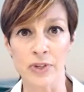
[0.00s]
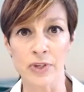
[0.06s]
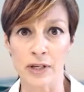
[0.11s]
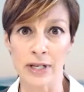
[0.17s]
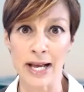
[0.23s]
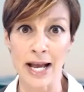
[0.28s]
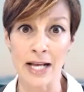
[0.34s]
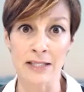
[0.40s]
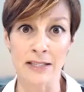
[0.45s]

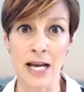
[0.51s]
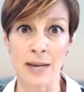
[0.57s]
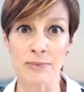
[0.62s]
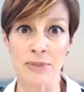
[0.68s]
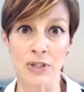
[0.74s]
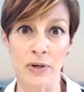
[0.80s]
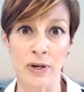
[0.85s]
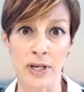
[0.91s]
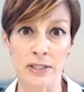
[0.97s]

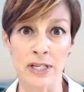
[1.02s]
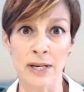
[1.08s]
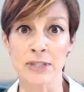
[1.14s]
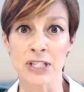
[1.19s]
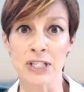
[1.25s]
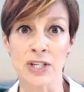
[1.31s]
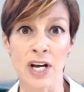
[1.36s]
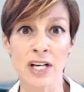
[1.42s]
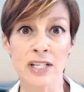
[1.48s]
adapted
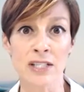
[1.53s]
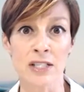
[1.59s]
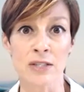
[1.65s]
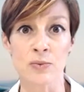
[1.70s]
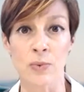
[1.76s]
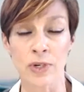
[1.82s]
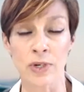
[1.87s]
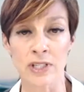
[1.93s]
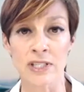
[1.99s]
to us is what
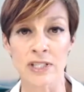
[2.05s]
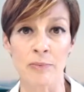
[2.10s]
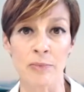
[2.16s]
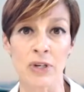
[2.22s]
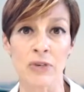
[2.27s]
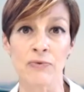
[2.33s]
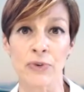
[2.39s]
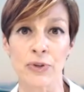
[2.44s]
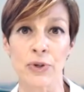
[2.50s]
does that mean
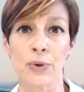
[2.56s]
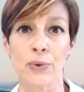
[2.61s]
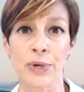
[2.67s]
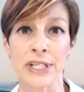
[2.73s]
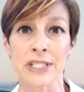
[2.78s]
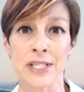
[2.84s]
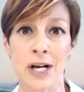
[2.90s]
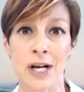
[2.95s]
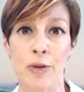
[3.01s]
for the Great
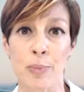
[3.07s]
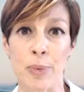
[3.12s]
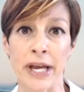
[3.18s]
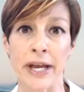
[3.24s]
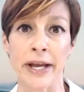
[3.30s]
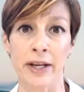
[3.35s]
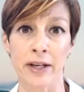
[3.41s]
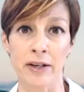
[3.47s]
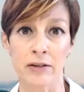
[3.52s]
South Bay?